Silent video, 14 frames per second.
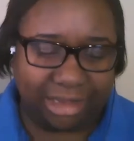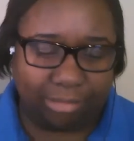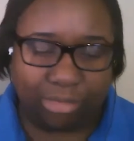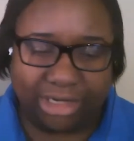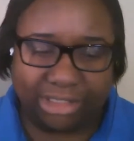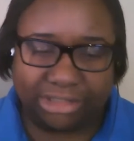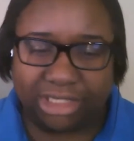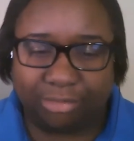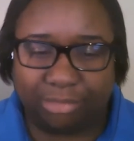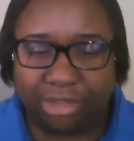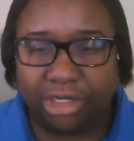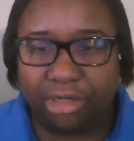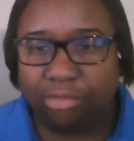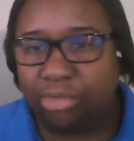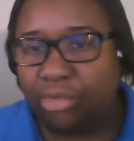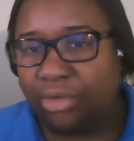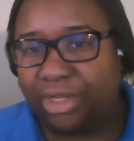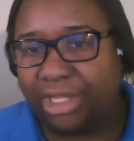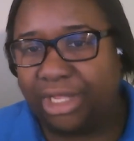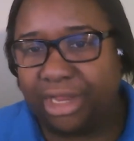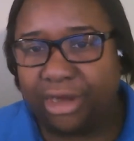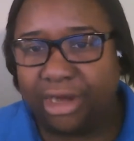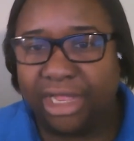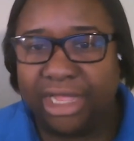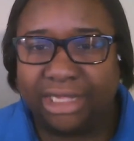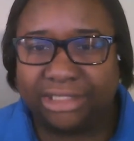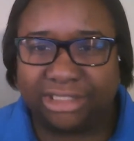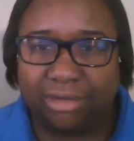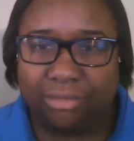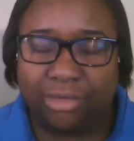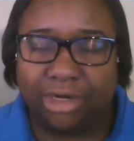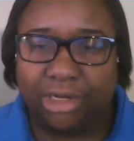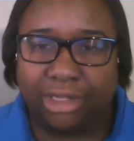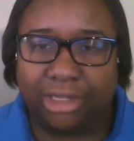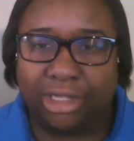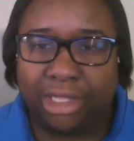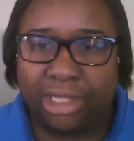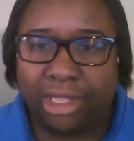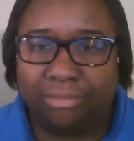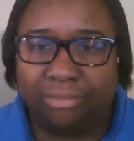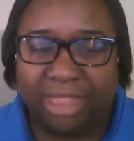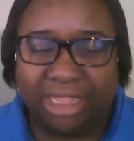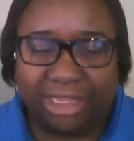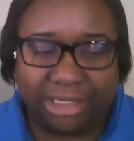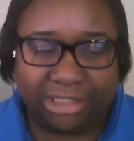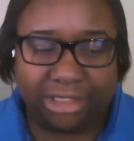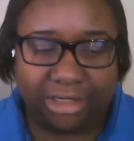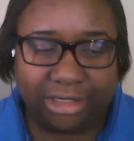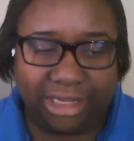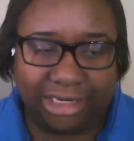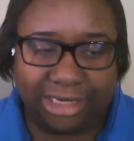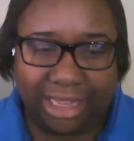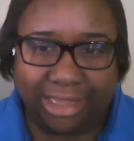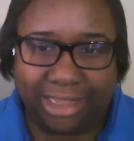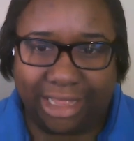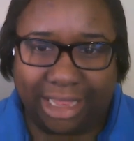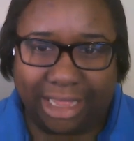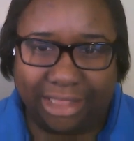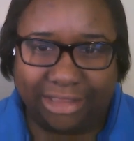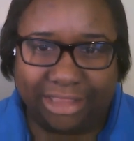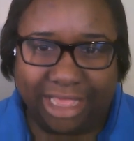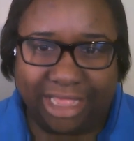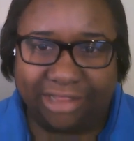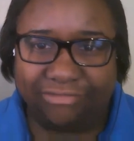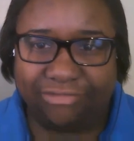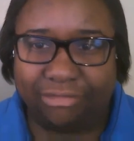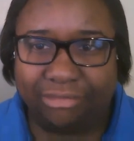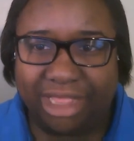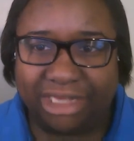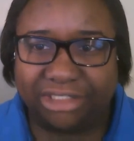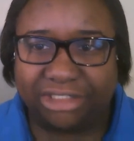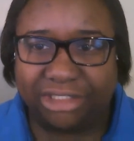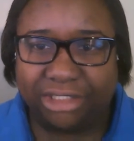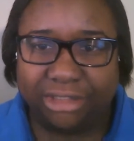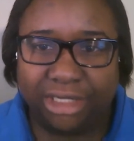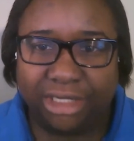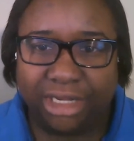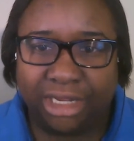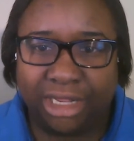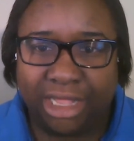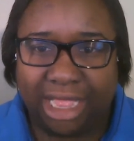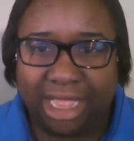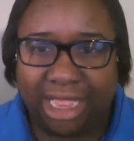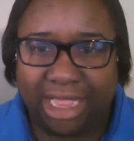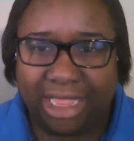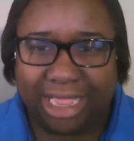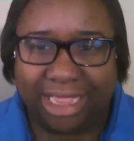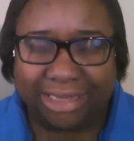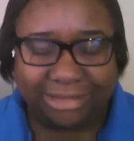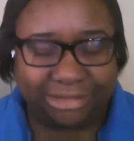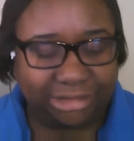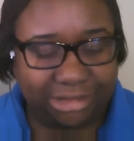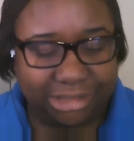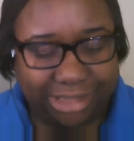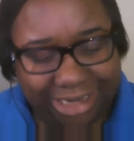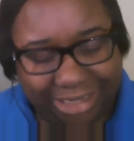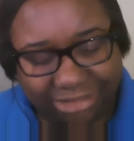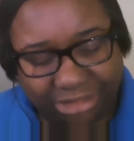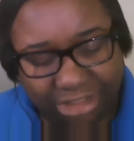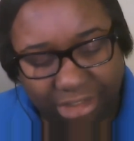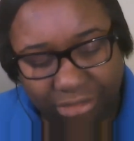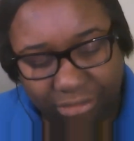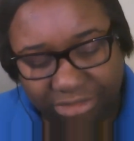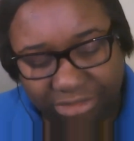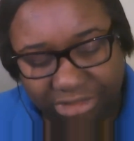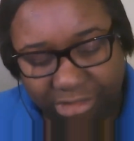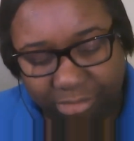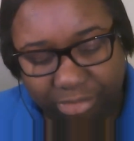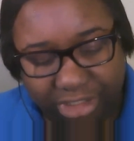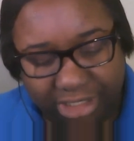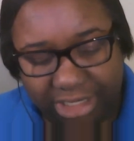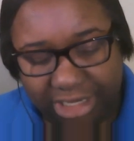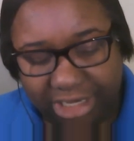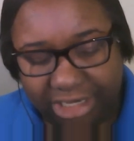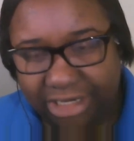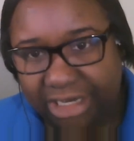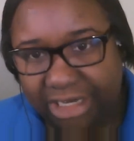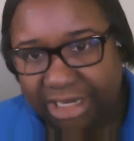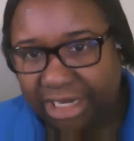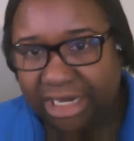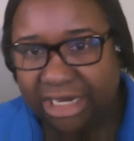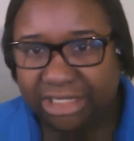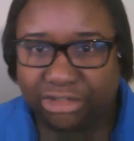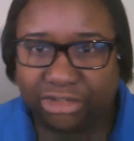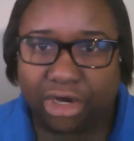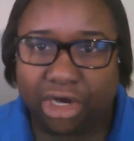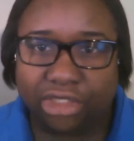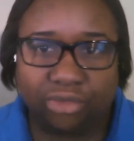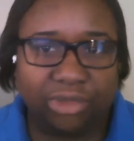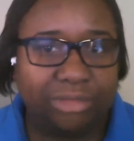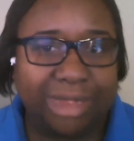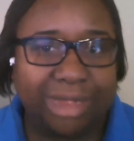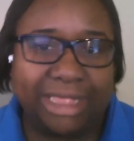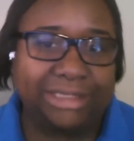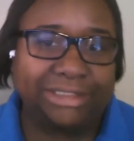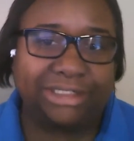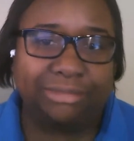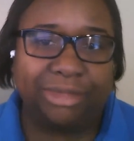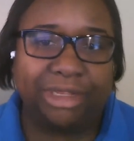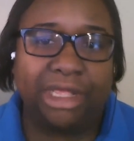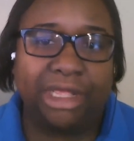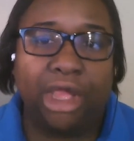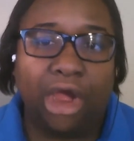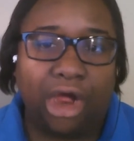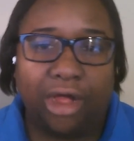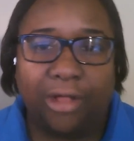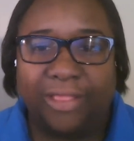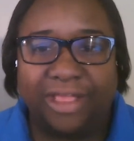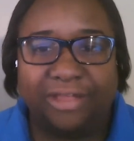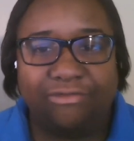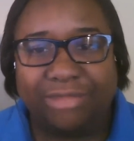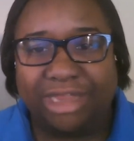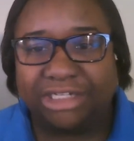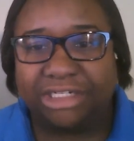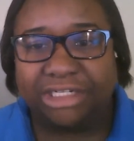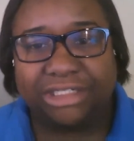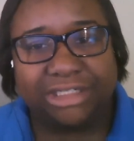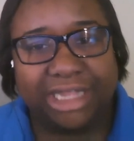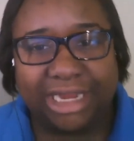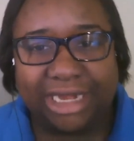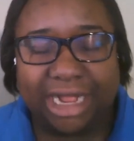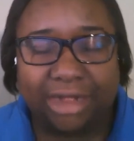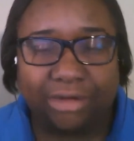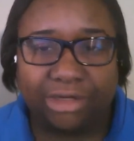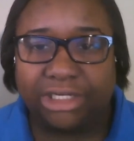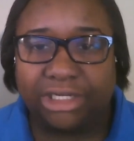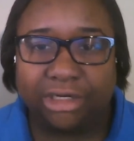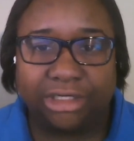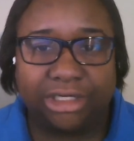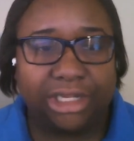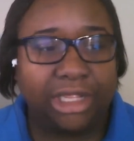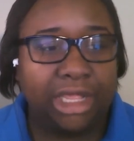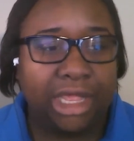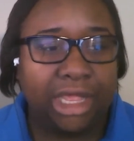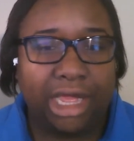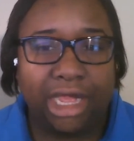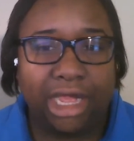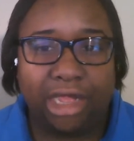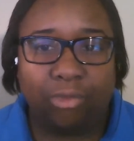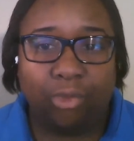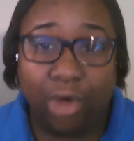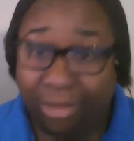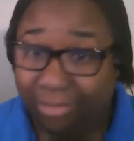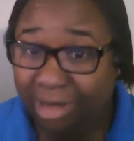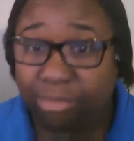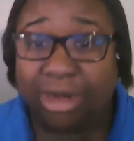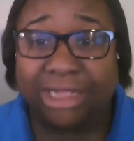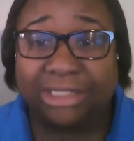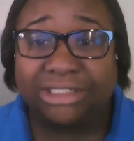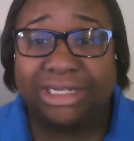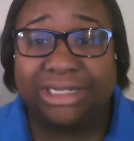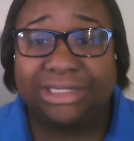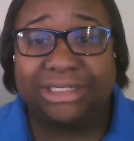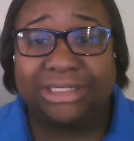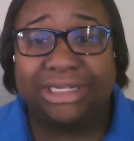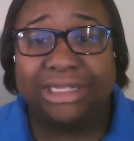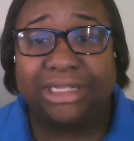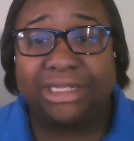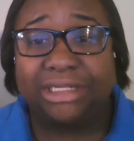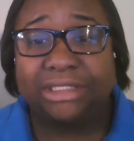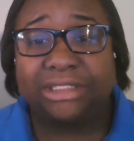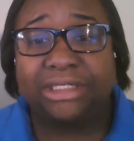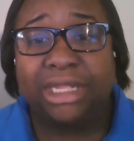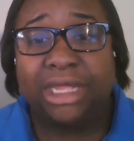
brings up a good point, Kerry, because I want to make it clear that, like, that information, I don't just put it in the end. It starts with my estimate. All that information is laid out clearly, what my process is,